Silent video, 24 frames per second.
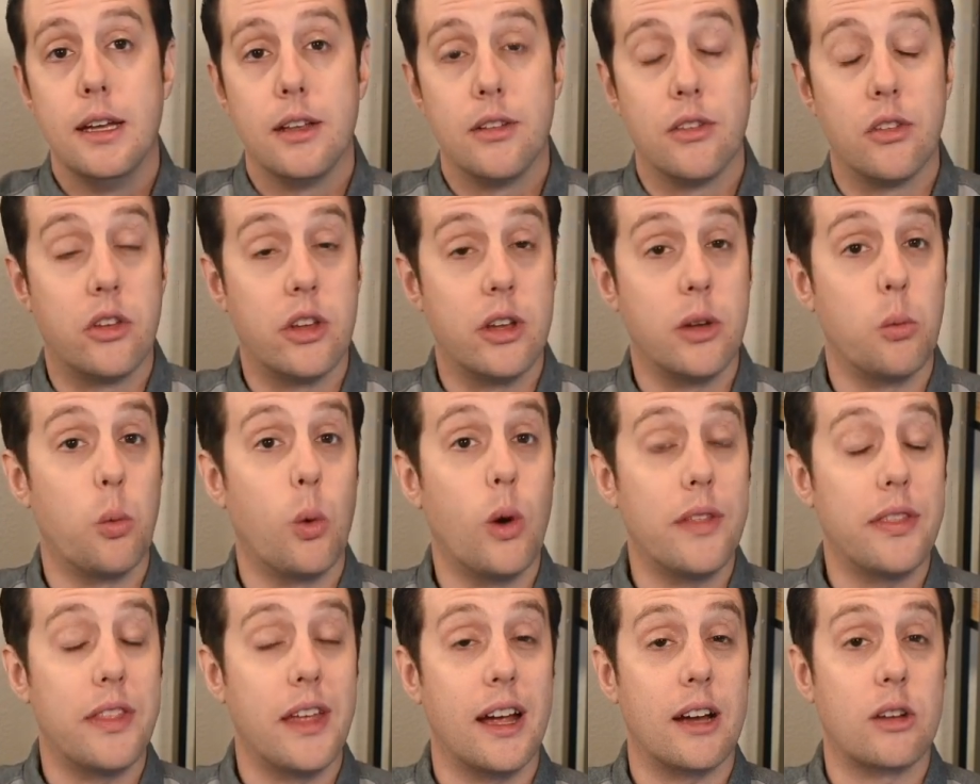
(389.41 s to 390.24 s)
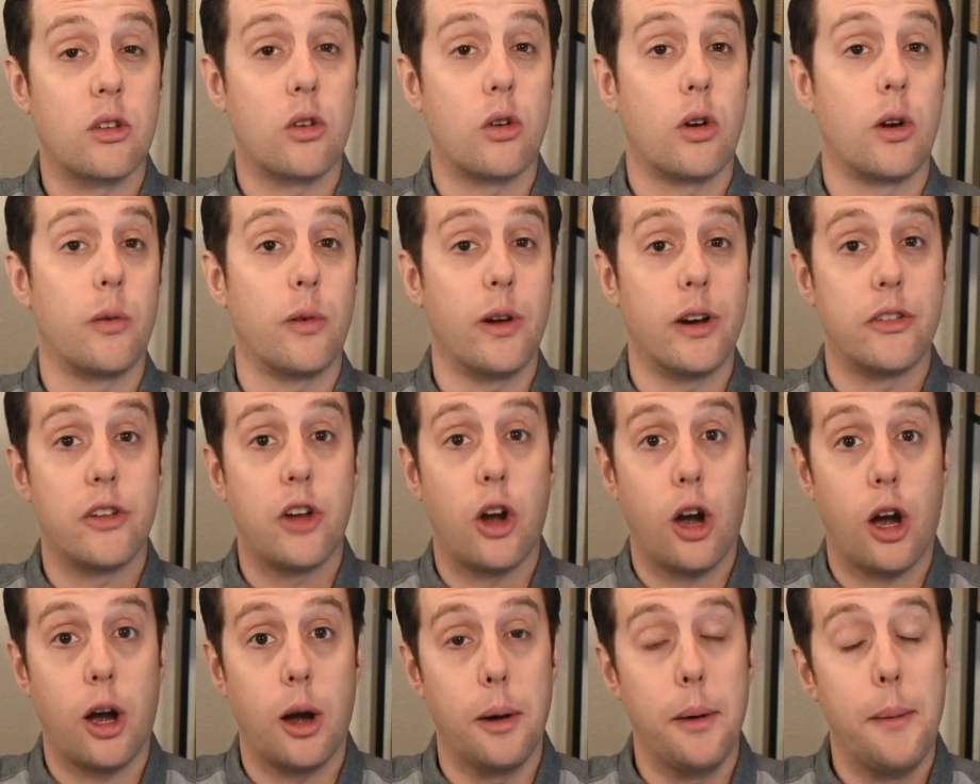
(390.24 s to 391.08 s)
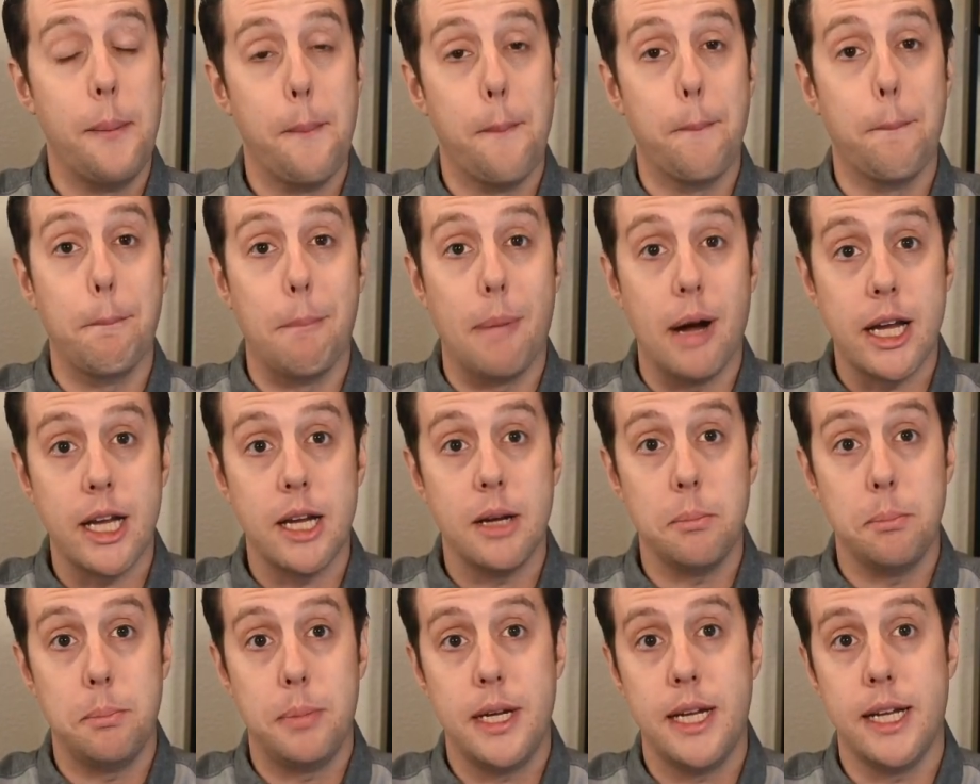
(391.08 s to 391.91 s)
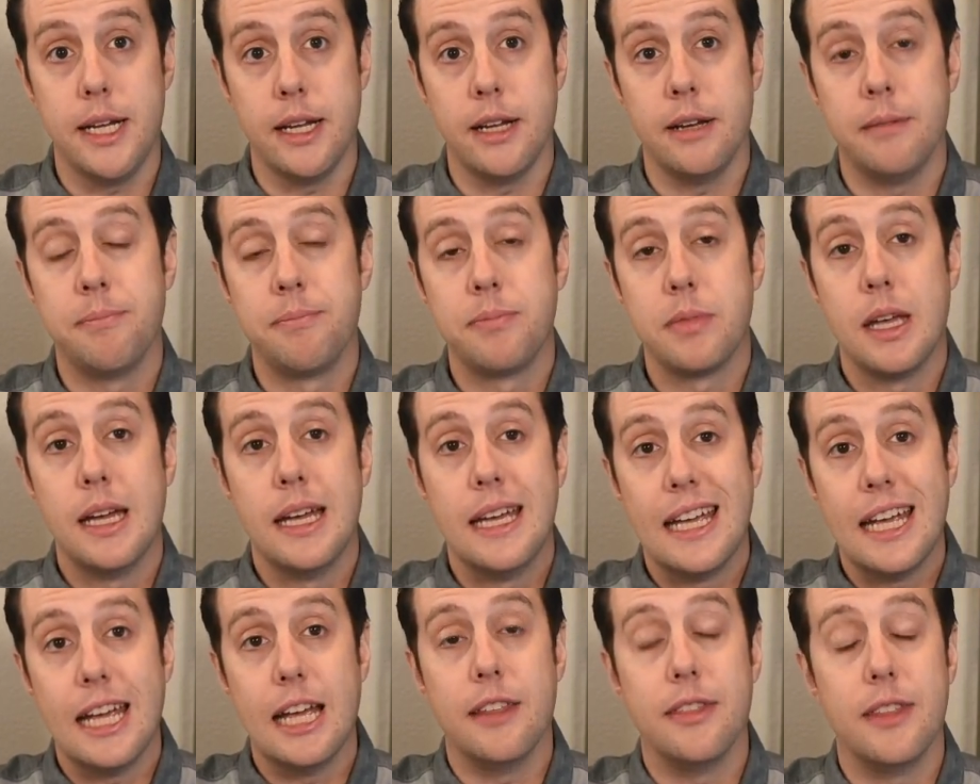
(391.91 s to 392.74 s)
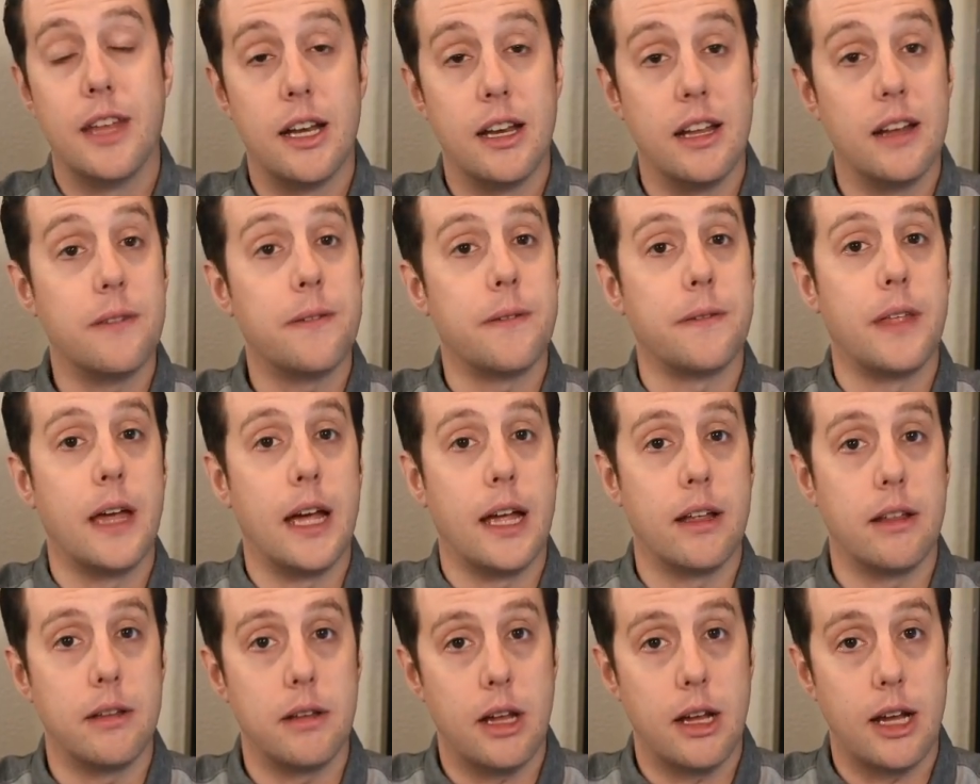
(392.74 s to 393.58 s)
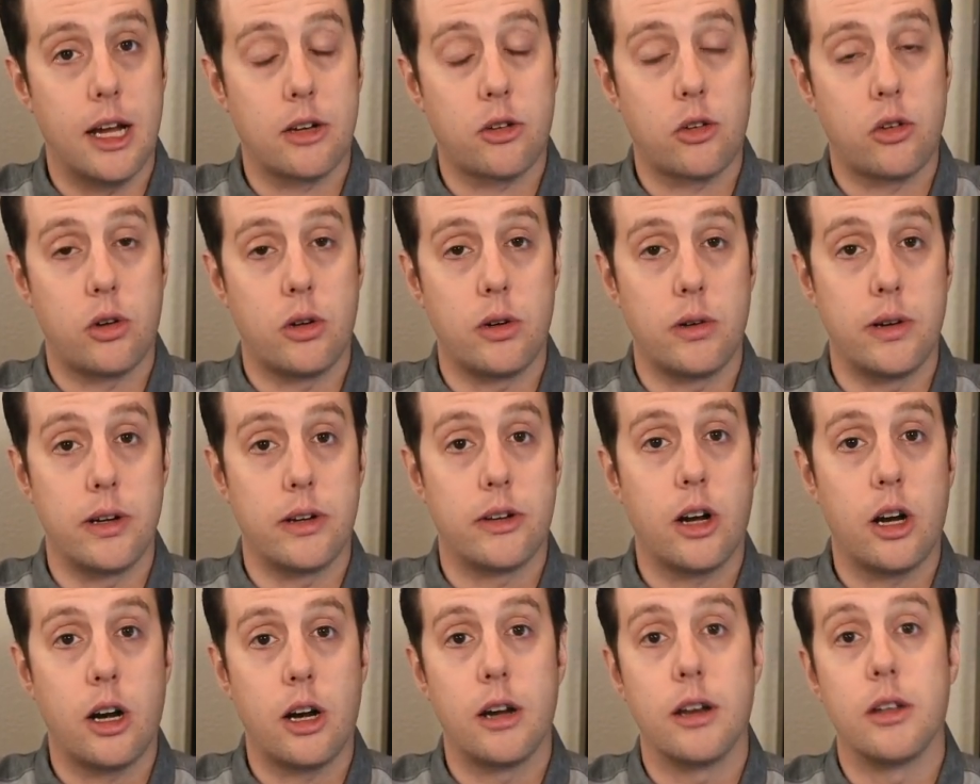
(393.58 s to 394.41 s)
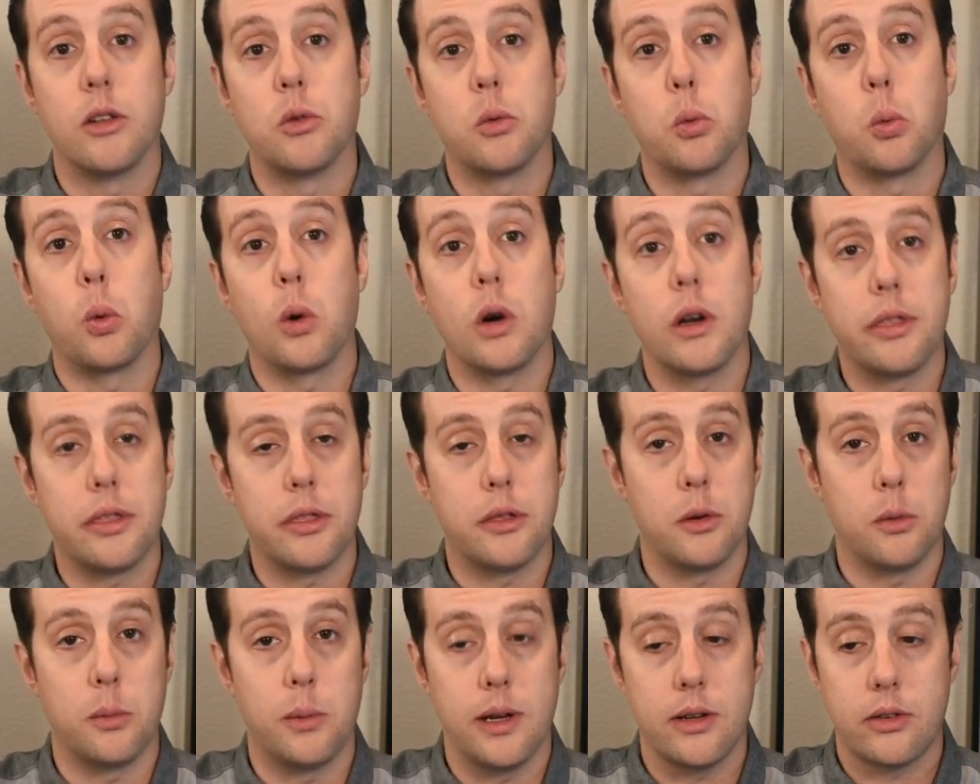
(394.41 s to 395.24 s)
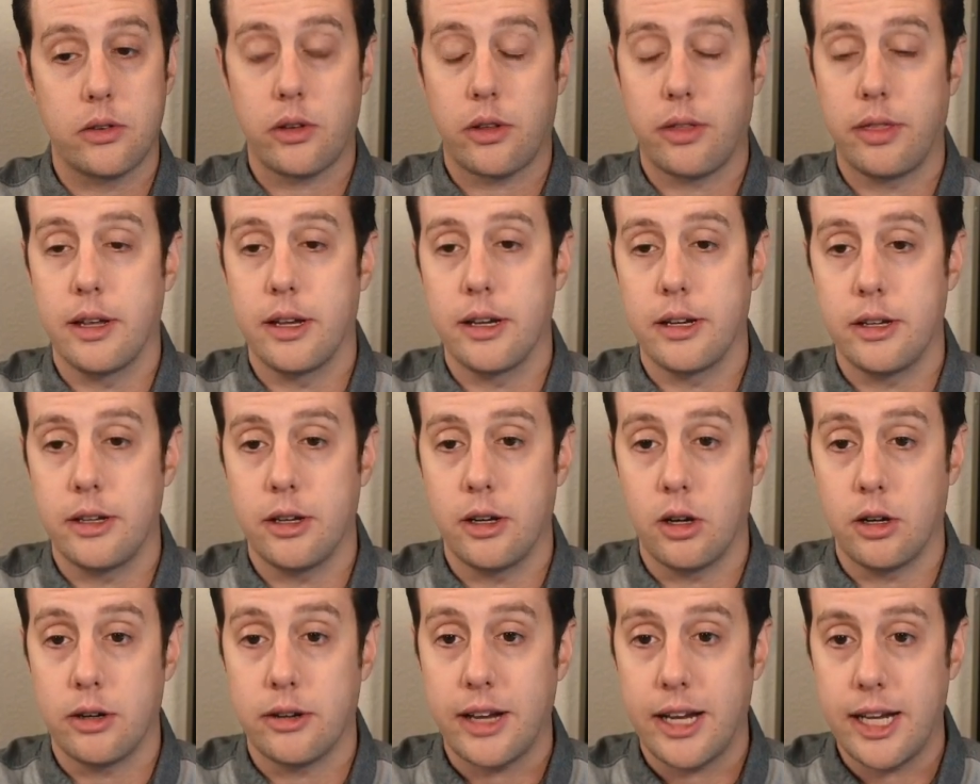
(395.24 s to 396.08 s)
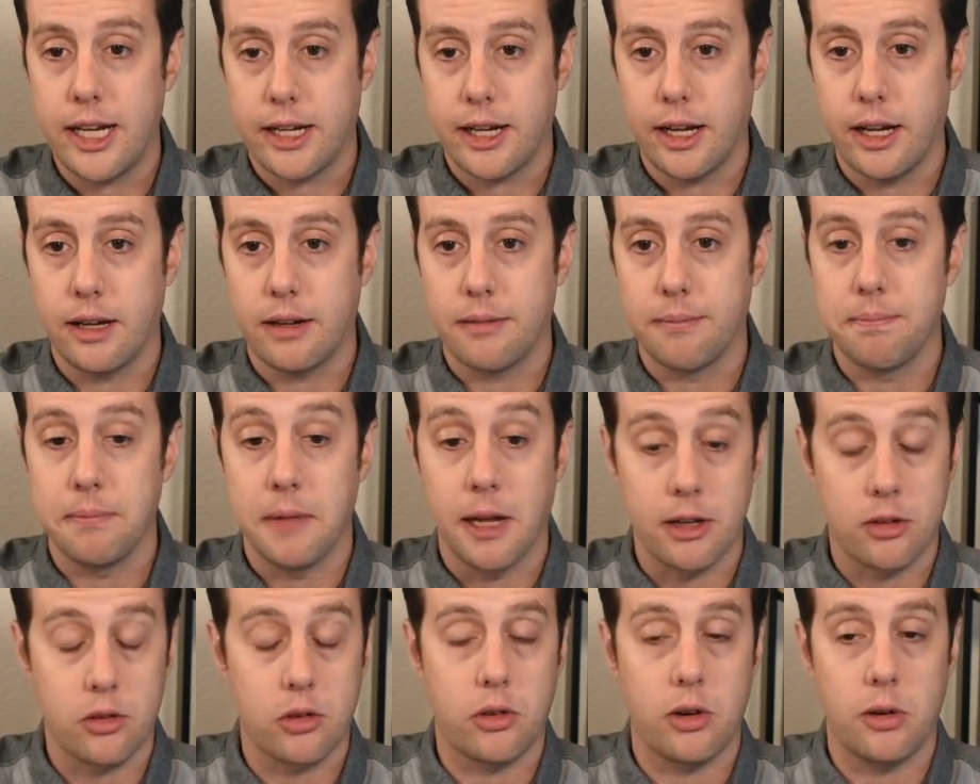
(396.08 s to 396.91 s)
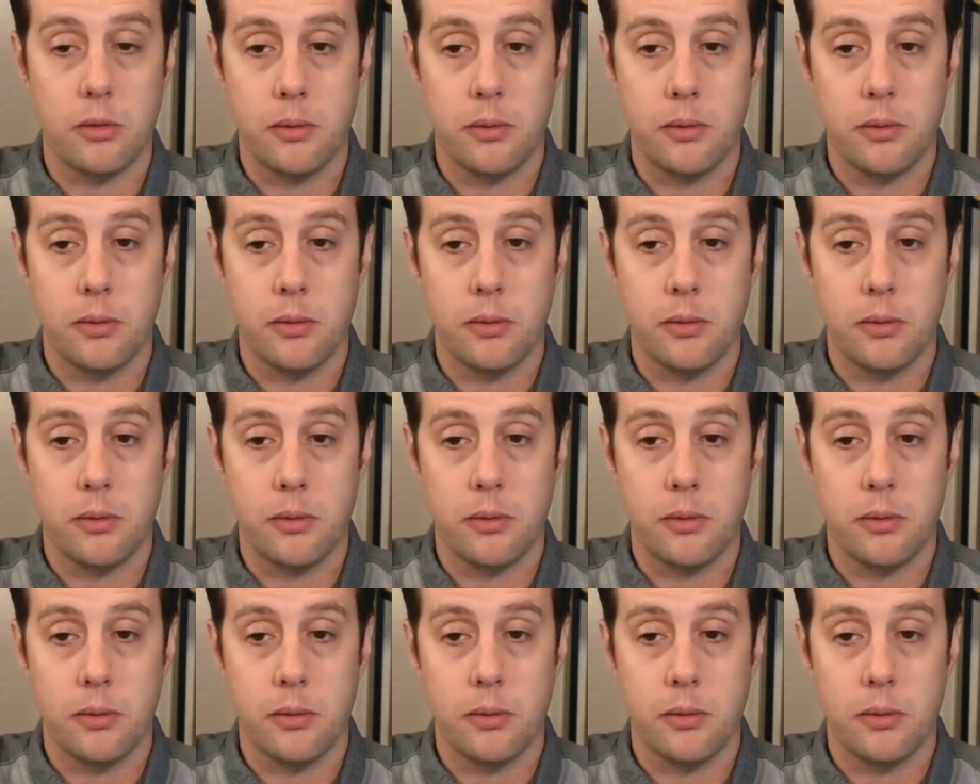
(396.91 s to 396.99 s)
And see what the extra return might be, and then if that extra return is worth the risk that you're taking, the extra